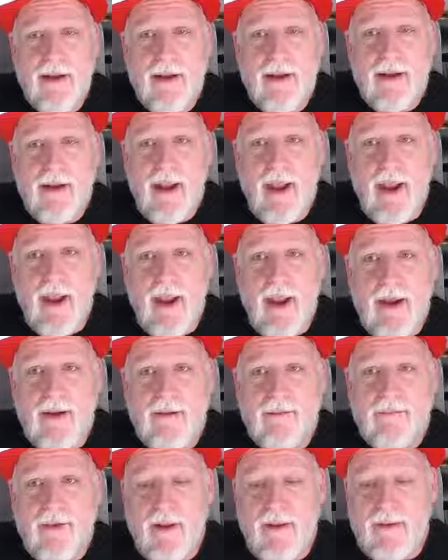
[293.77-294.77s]

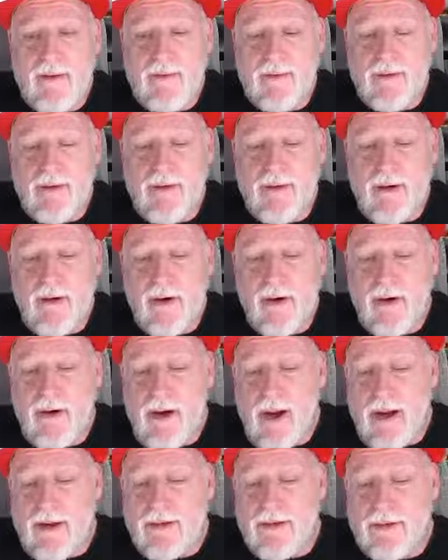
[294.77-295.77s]
And finally, looking at our
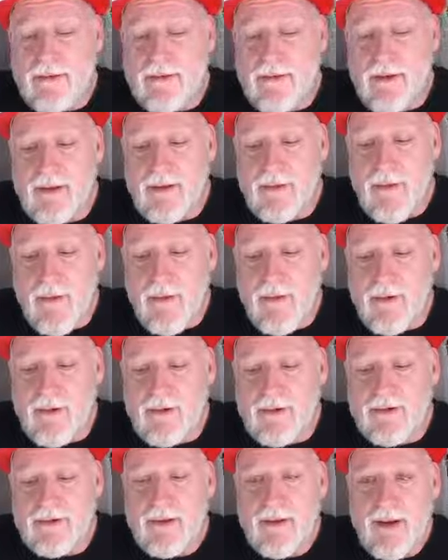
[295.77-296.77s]
edges and
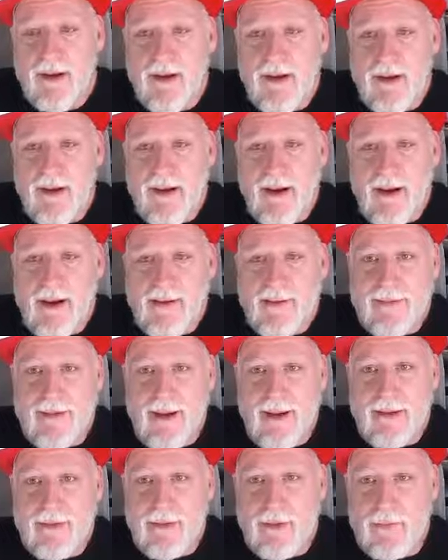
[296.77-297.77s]
corners,
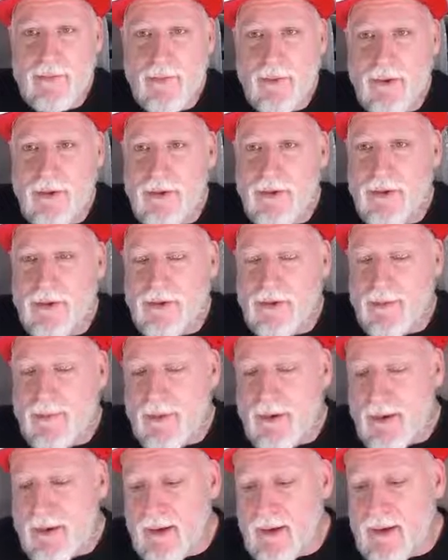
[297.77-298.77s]
they look pretty good to
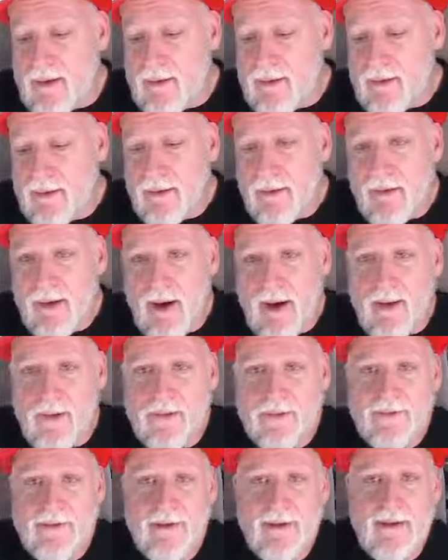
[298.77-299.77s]
me. I
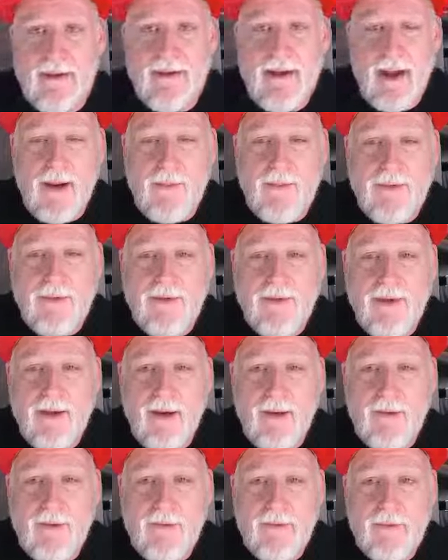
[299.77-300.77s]
don't see any damage
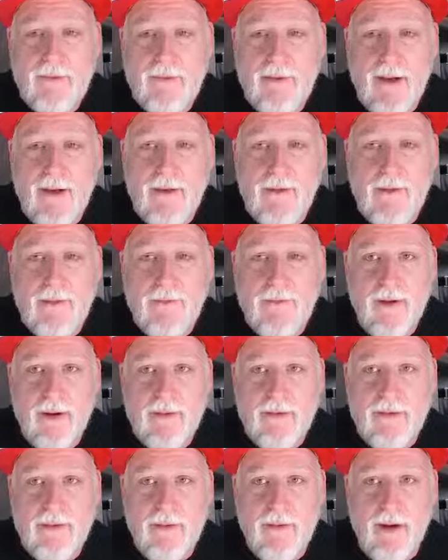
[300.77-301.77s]
there that could
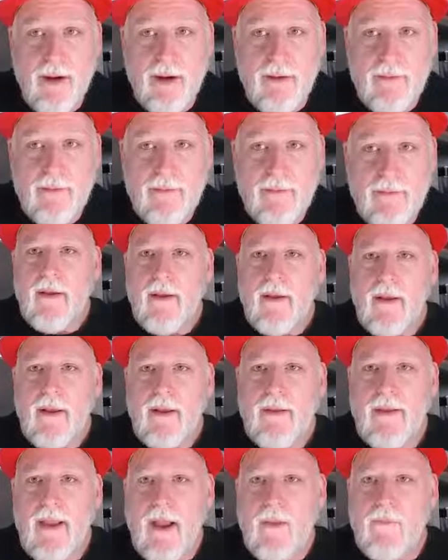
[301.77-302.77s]
affect the grade.
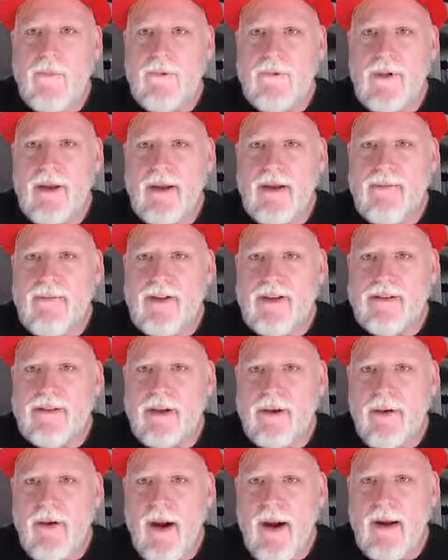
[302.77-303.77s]
And that will give us
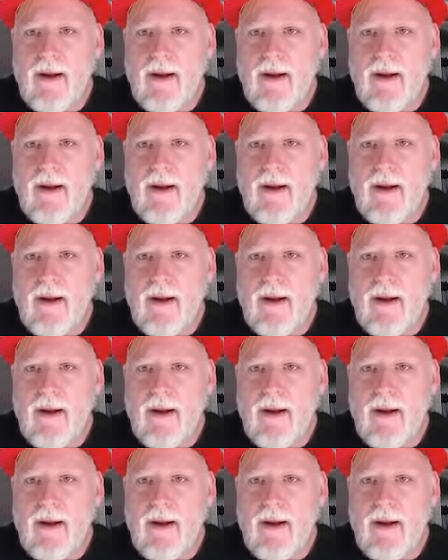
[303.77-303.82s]
a grade